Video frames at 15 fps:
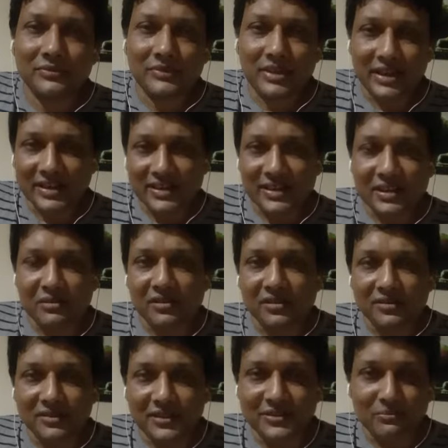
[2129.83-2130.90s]
listening
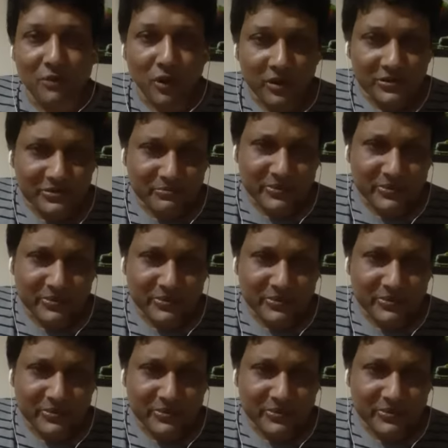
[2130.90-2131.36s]
this small